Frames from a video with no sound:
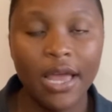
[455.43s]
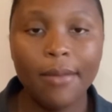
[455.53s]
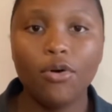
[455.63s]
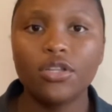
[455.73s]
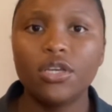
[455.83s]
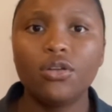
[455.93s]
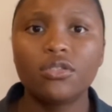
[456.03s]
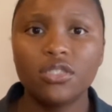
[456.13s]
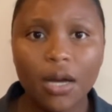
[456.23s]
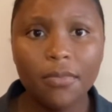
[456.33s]
But
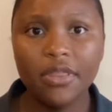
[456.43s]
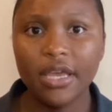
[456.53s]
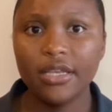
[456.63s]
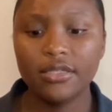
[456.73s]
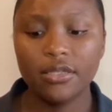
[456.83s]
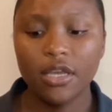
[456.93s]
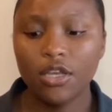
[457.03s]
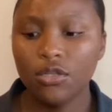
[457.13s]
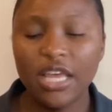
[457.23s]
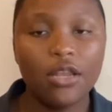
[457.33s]
some things
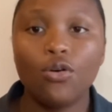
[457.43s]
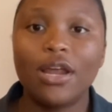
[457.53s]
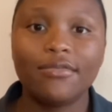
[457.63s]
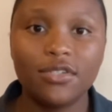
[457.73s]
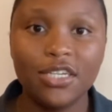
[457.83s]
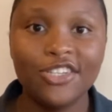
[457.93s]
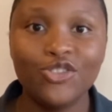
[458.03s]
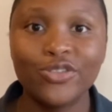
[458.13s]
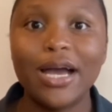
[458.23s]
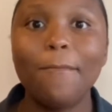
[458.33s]
they don't have to teach
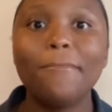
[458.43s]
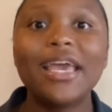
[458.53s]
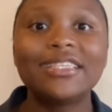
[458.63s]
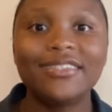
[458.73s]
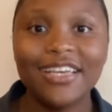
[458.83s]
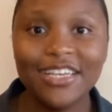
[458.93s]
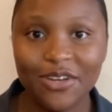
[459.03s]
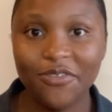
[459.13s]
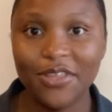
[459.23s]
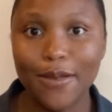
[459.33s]
you. That makes it easier
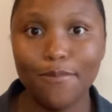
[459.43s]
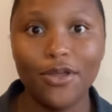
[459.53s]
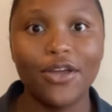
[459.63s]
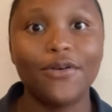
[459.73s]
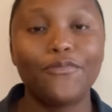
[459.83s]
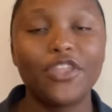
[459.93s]
for the employer.